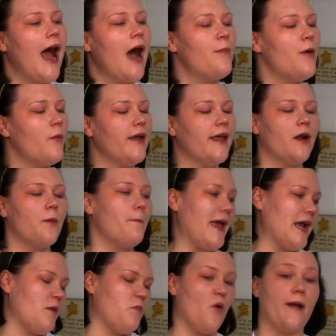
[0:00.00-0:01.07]
How about we get a
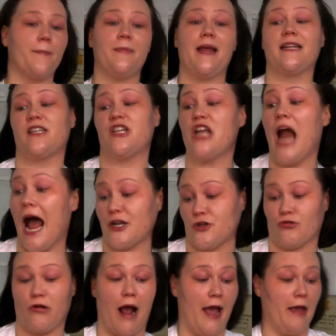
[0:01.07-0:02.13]
makeup wipe that's not
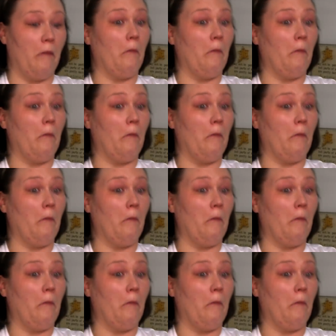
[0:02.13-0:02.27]
dry?